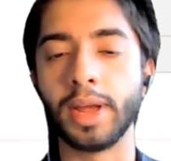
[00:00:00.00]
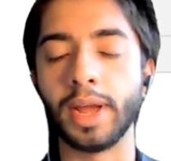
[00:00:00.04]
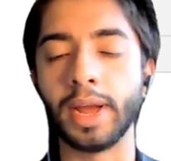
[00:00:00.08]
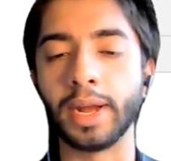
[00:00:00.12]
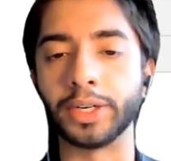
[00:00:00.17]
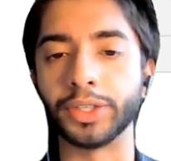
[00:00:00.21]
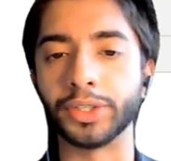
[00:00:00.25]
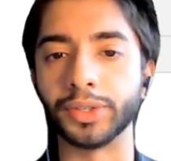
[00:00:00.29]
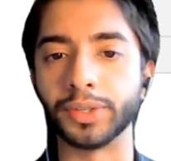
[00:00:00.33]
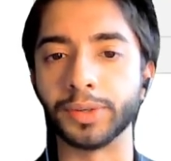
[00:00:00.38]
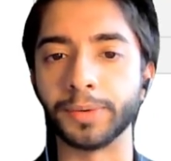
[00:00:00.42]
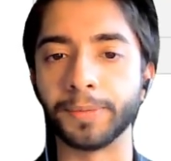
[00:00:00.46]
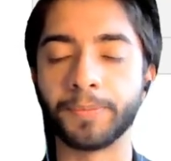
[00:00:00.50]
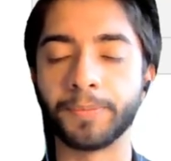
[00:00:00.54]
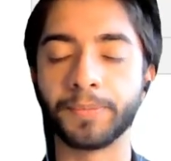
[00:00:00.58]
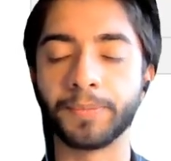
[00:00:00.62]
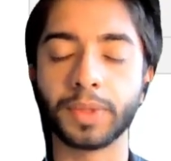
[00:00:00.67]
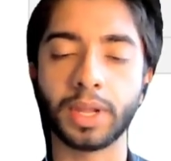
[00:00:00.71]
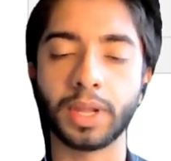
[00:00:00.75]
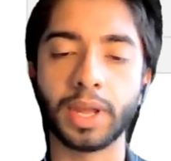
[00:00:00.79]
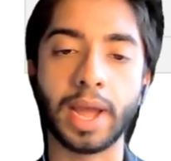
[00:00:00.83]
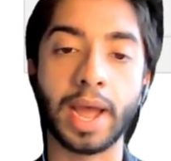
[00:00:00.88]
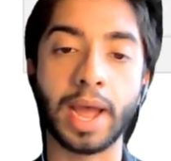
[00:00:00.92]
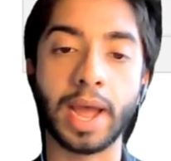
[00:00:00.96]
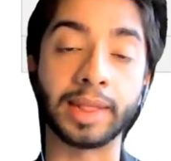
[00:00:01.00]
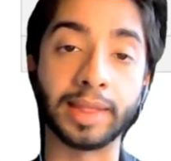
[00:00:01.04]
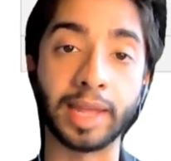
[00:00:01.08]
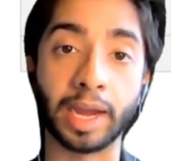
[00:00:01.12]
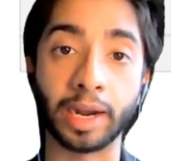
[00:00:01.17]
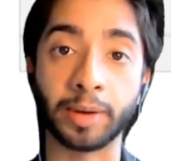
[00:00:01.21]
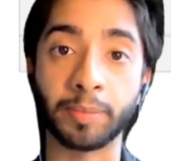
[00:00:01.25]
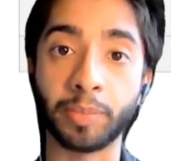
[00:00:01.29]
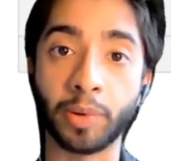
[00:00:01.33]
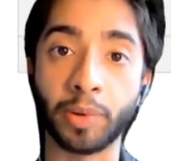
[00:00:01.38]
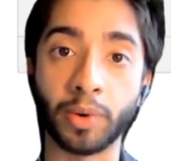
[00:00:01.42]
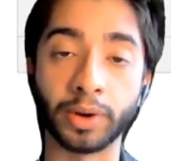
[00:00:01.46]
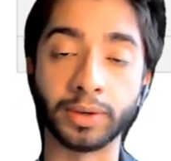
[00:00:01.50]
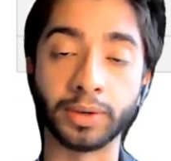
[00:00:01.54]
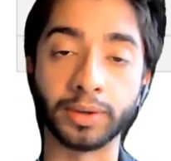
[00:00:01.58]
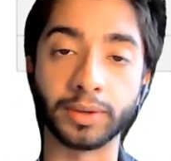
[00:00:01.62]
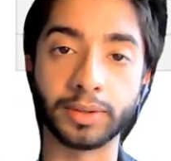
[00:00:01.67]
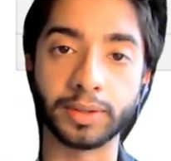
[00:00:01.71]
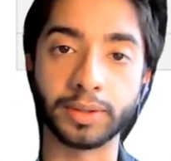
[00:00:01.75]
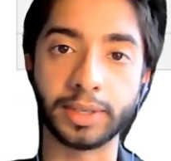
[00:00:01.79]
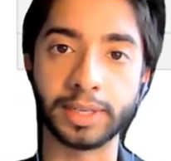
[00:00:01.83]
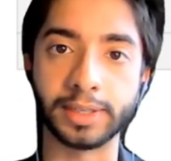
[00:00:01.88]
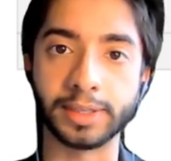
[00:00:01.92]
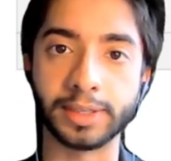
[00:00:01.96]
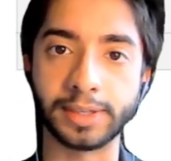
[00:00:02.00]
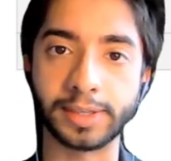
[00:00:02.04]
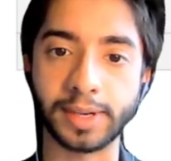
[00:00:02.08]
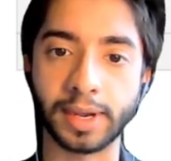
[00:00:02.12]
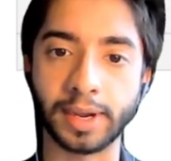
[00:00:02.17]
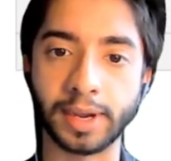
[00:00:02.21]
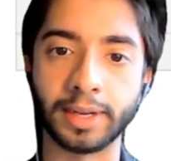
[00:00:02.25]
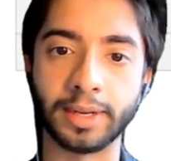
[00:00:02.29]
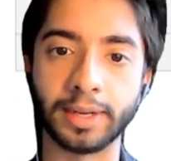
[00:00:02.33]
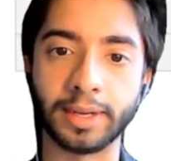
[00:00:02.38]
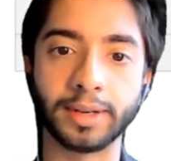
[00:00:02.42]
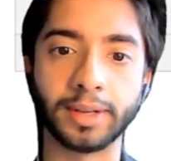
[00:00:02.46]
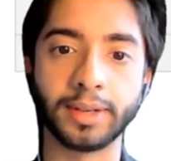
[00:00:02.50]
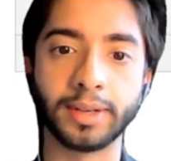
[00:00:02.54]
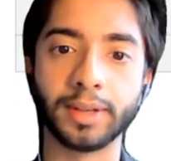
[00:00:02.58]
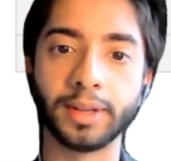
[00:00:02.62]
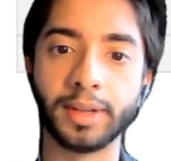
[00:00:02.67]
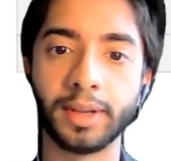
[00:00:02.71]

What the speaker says: engine at that point inside